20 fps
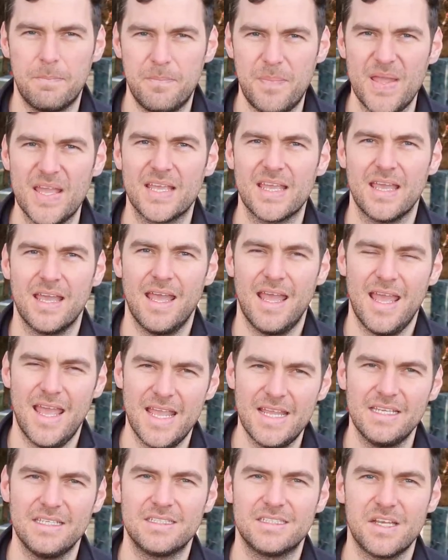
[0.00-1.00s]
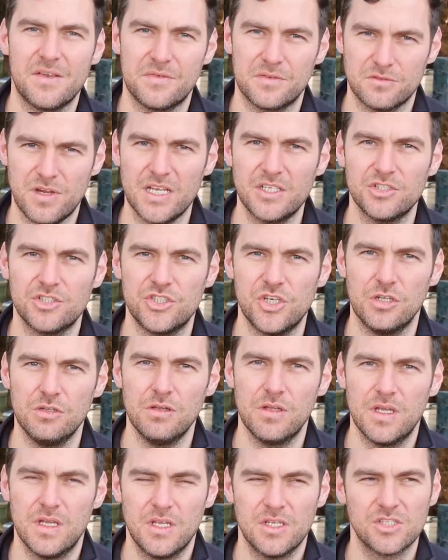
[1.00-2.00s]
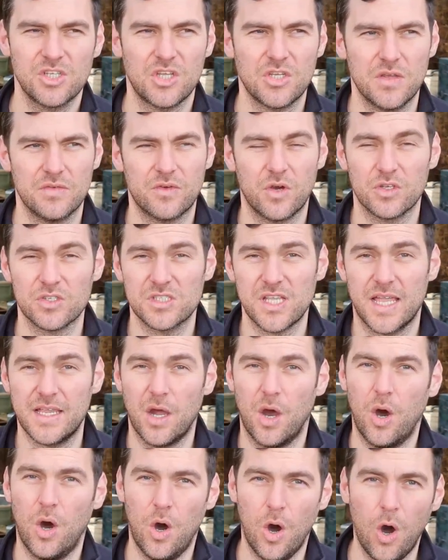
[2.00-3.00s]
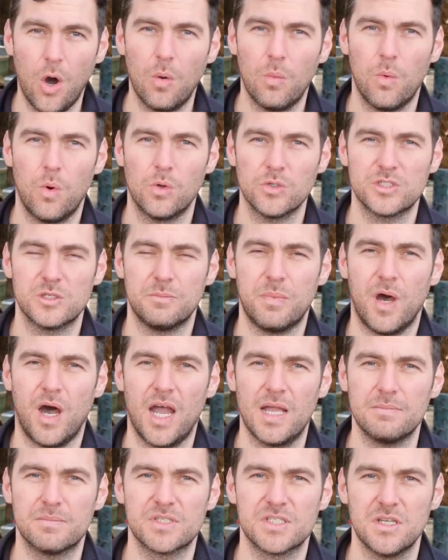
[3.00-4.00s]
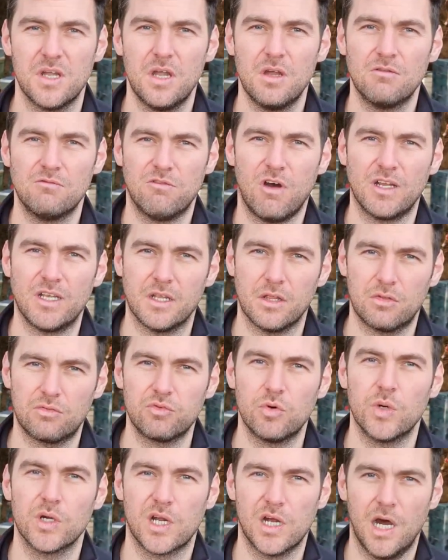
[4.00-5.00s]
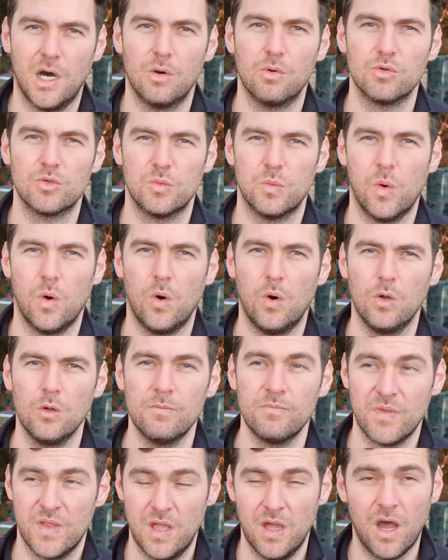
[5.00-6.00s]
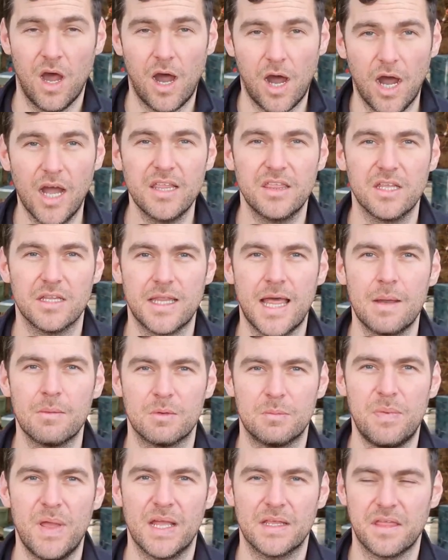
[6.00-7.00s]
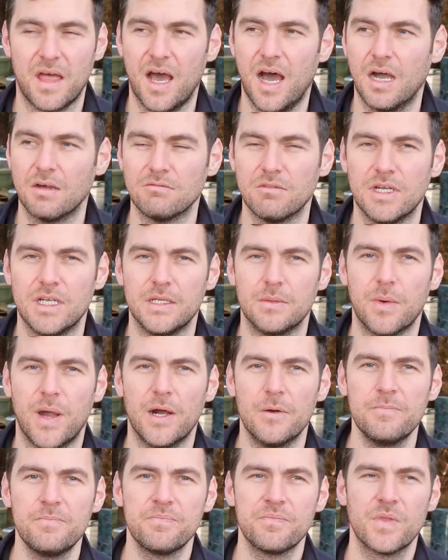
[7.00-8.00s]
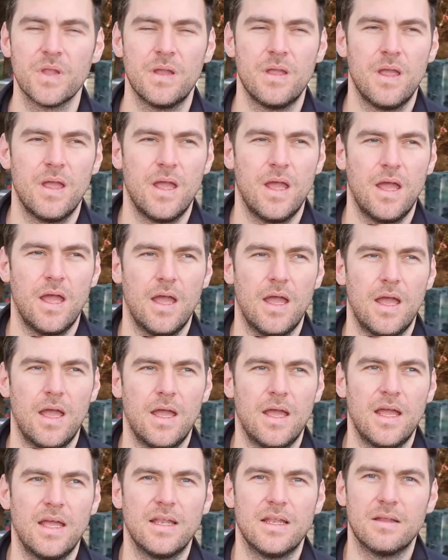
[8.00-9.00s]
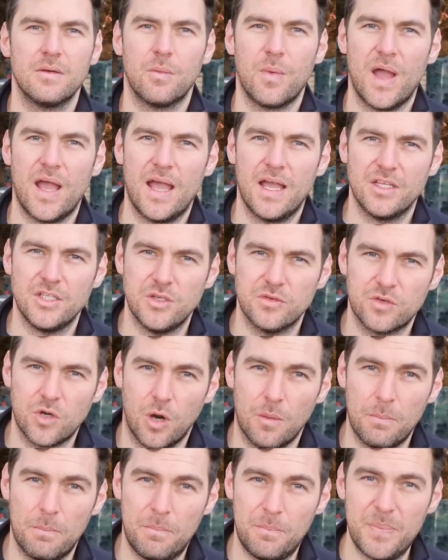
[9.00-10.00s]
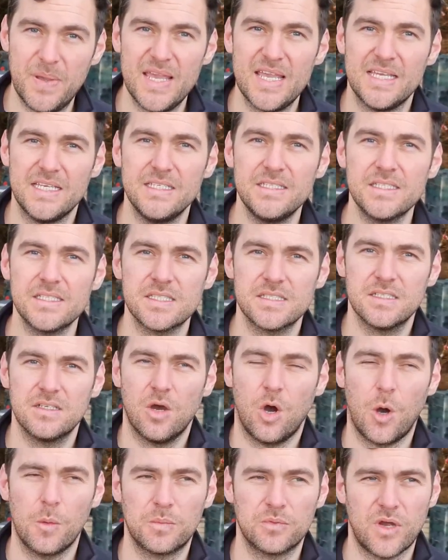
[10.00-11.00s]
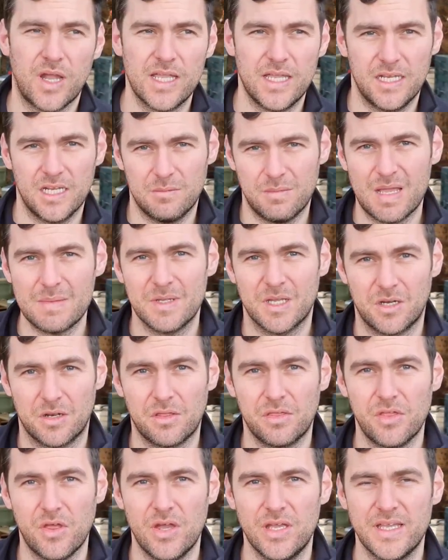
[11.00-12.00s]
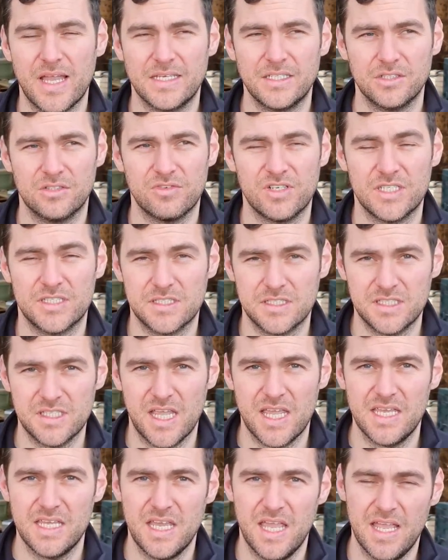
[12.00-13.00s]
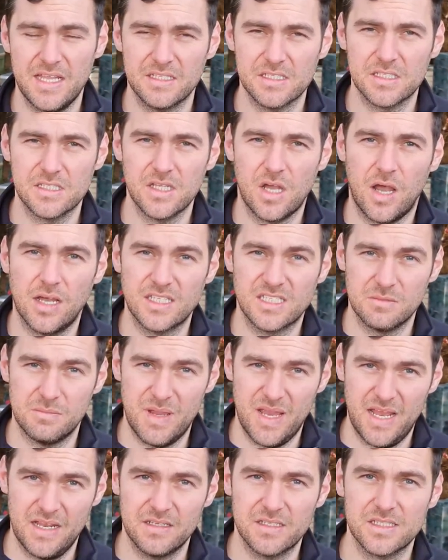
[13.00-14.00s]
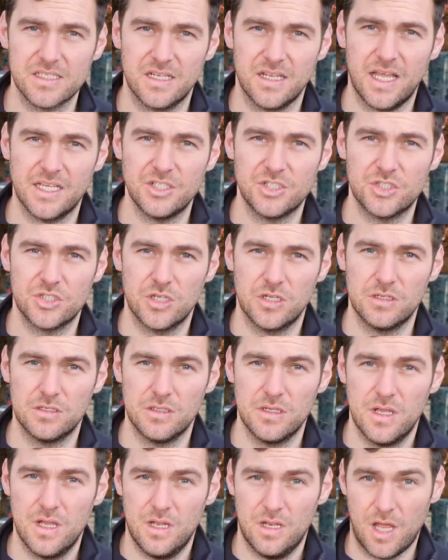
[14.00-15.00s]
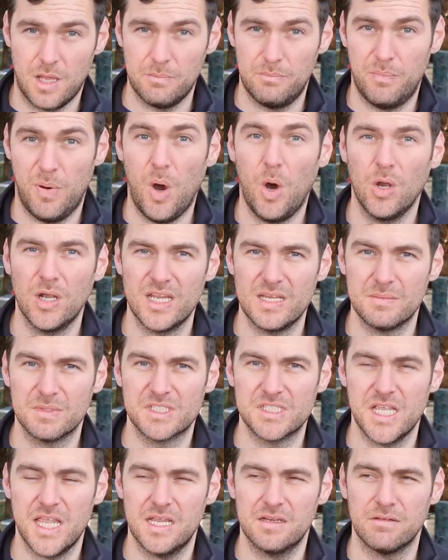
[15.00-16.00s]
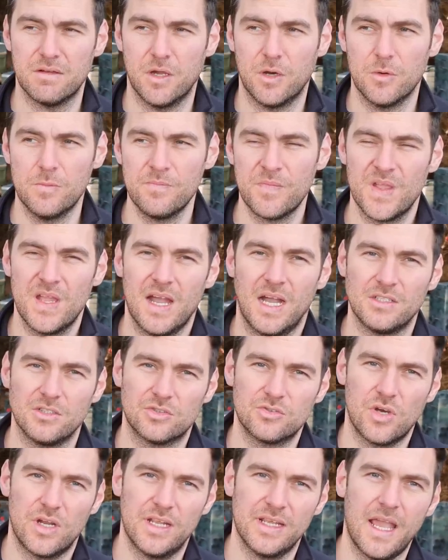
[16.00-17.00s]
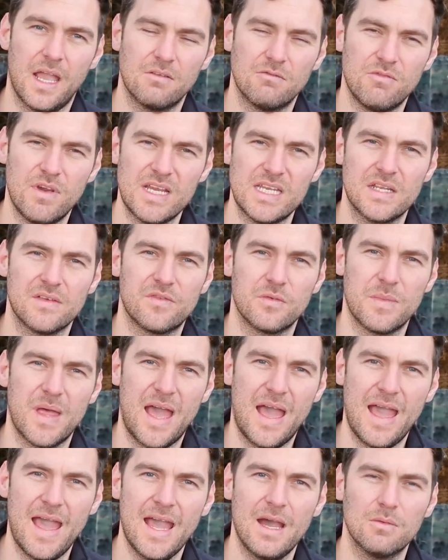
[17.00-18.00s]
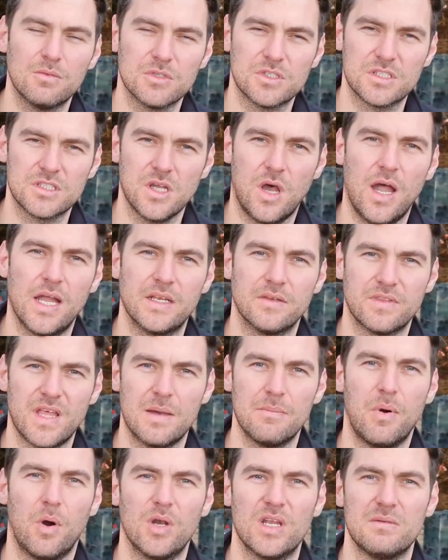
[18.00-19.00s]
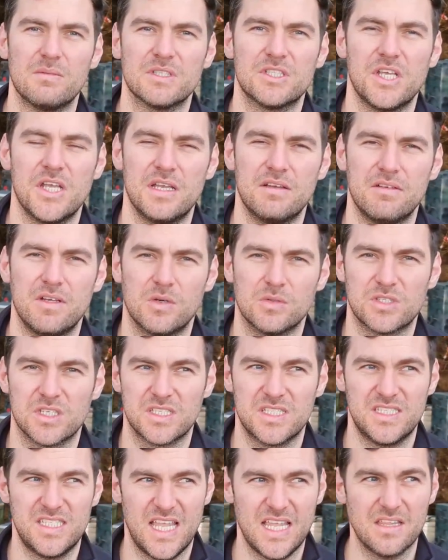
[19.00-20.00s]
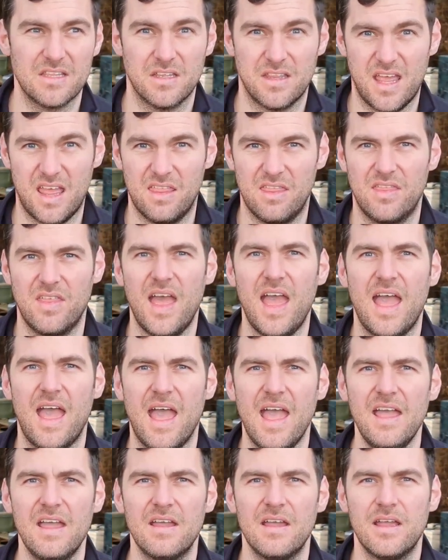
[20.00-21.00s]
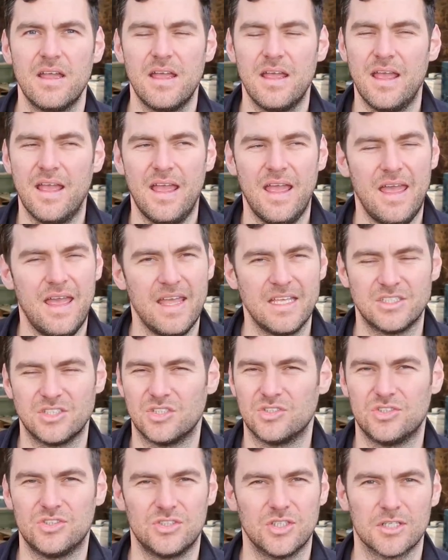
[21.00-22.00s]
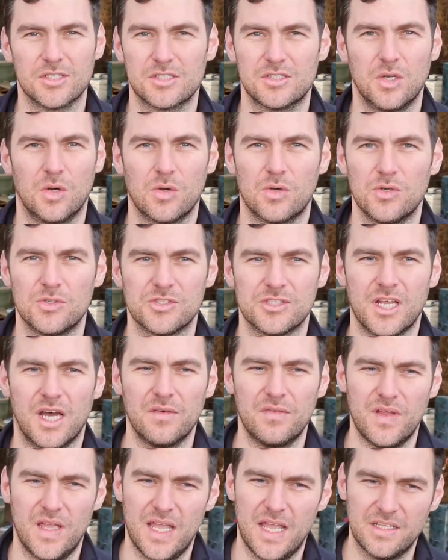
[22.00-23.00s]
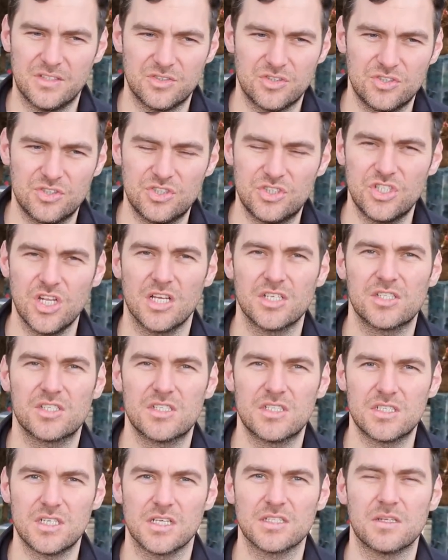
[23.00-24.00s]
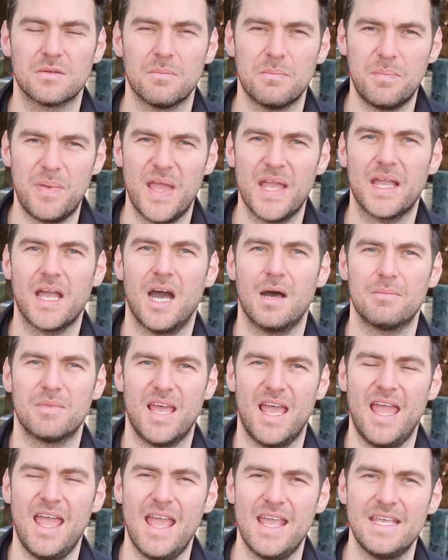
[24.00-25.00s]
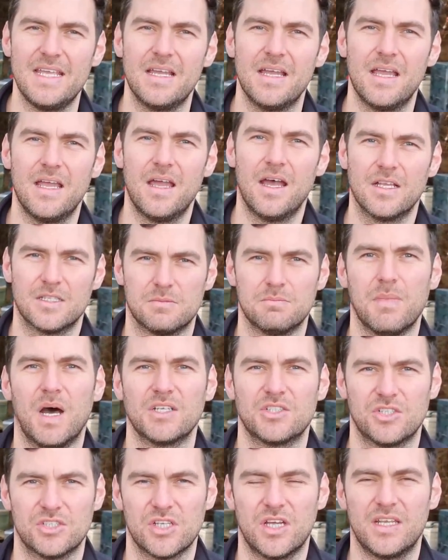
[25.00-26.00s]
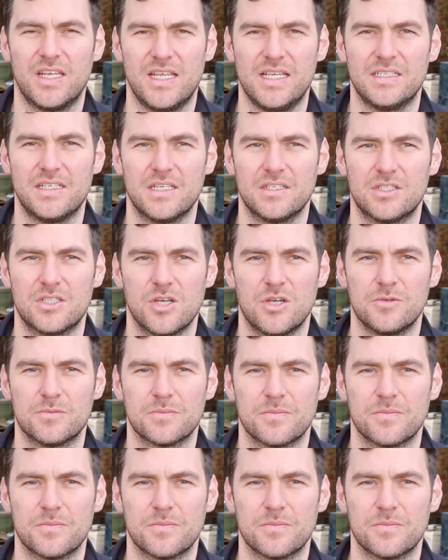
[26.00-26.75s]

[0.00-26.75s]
big heat differential, so you've got, say, hot water pipes running through a cold wall, I think that would pick that up really well. Where you've got bees operating at maybe kind of 38 degrees C inside some insulation like poly material, and you're trying to get a reading from the outside of that poly material to see that they're there, it's just not good enough. It just doesn't pick up the heat as much as I need it to.